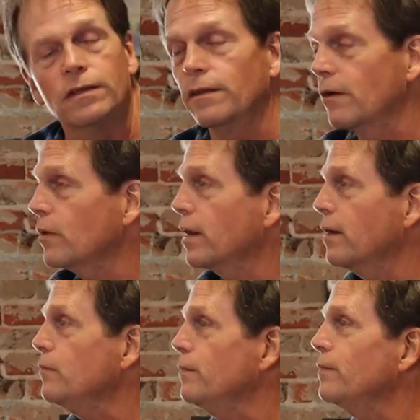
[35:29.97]
There we
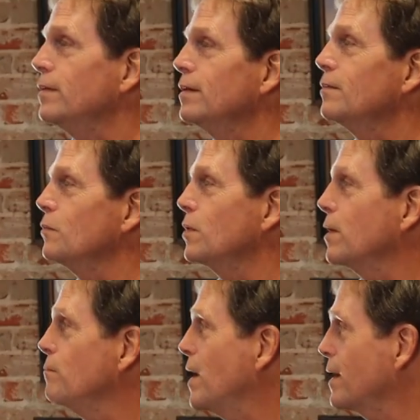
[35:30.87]
go. We'll
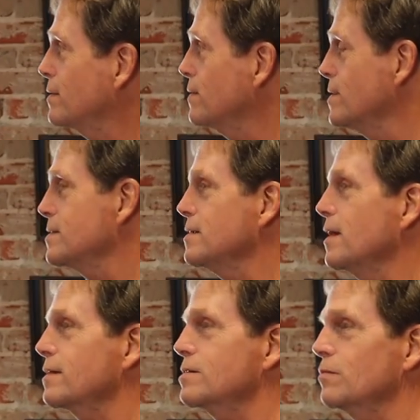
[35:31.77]
come back to this
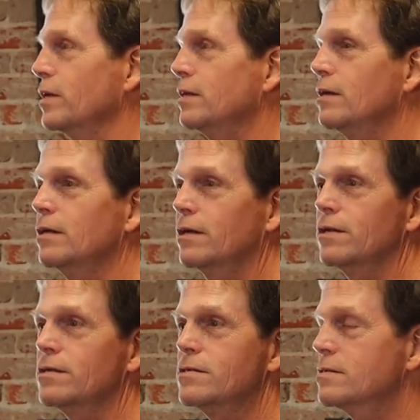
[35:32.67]
next week
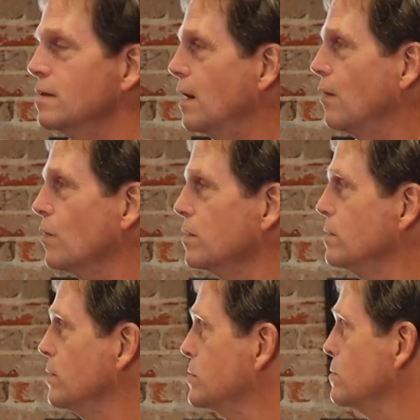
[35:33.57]
because I
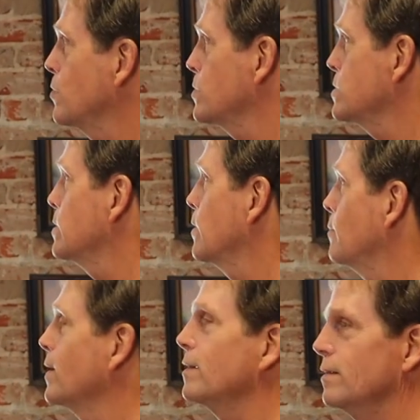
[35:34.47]
want to do some more snow
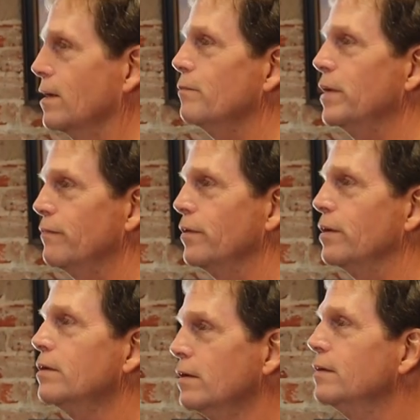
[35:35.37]
painting. That
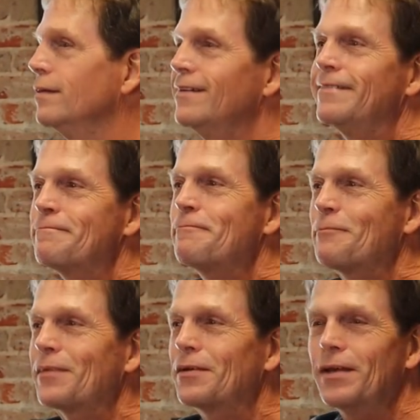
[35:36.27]

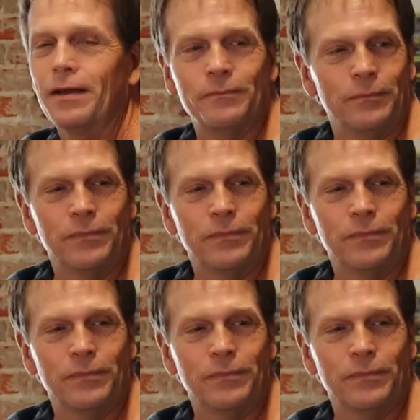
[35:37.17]
will be fun. Okay.